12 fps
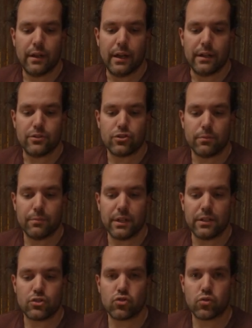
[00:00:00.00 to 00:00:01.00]
And
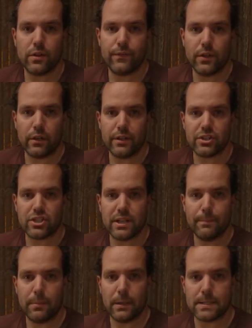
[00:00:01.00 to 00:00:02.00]
something as trivial and as
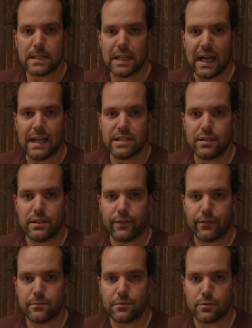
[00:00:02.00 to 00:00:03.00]
simple as that is the
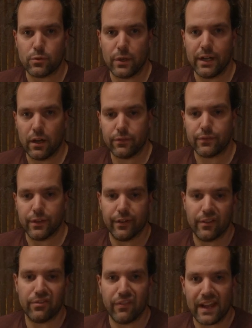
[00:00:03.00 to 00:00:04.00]
difference between
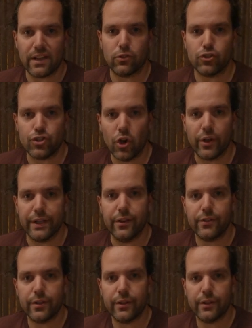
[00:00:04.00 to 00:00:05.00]
often a failed
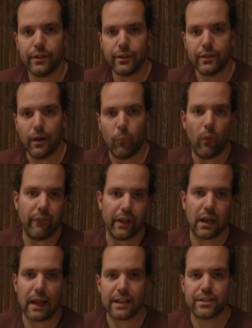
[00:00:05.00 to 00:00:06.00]
joint and one
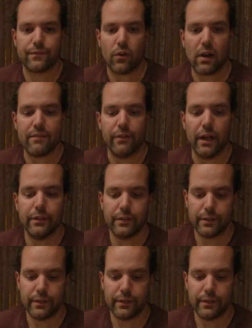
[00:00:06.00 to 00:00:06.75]
that lasts forever.